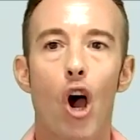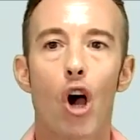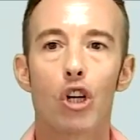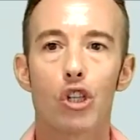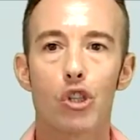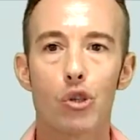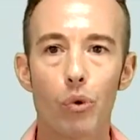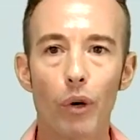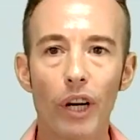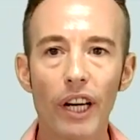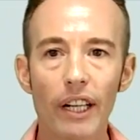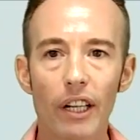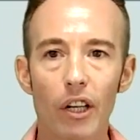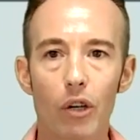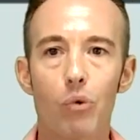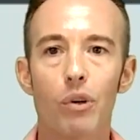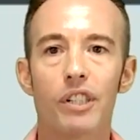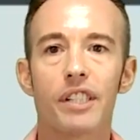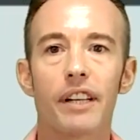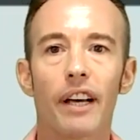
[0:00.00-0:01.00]
3
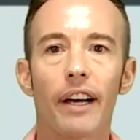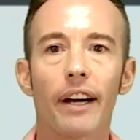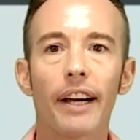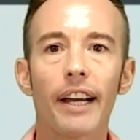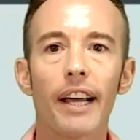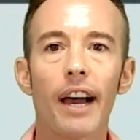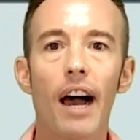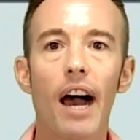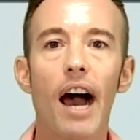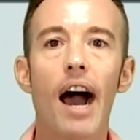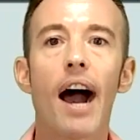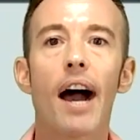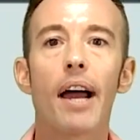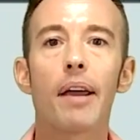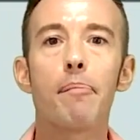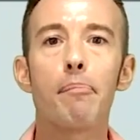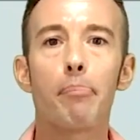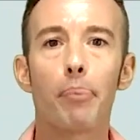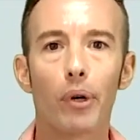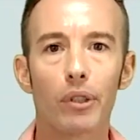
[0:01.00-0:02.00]
criteria are
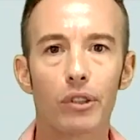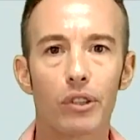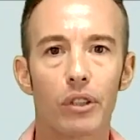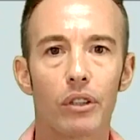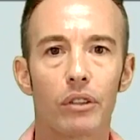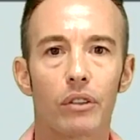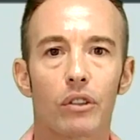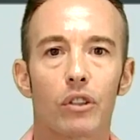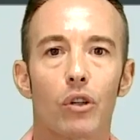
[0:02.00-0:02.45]
important,